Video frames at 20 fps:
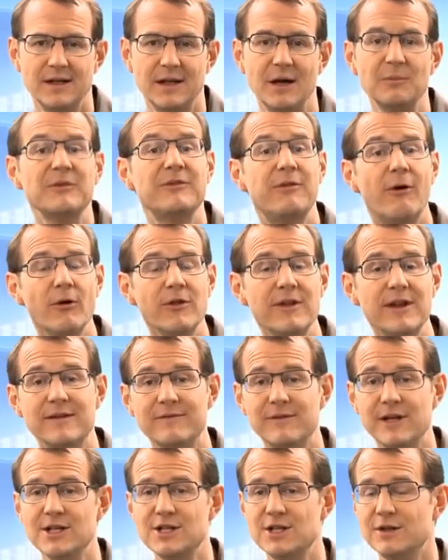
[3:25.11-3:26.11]
Now before the
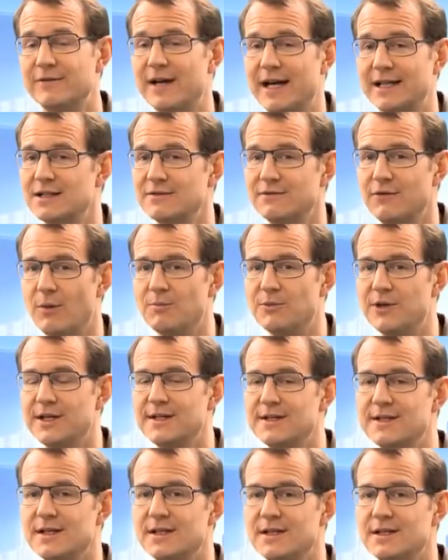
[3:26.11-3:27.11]
invention of active
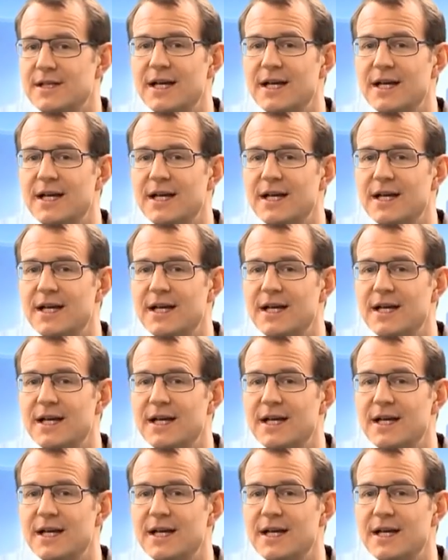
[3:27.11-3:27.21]
optics,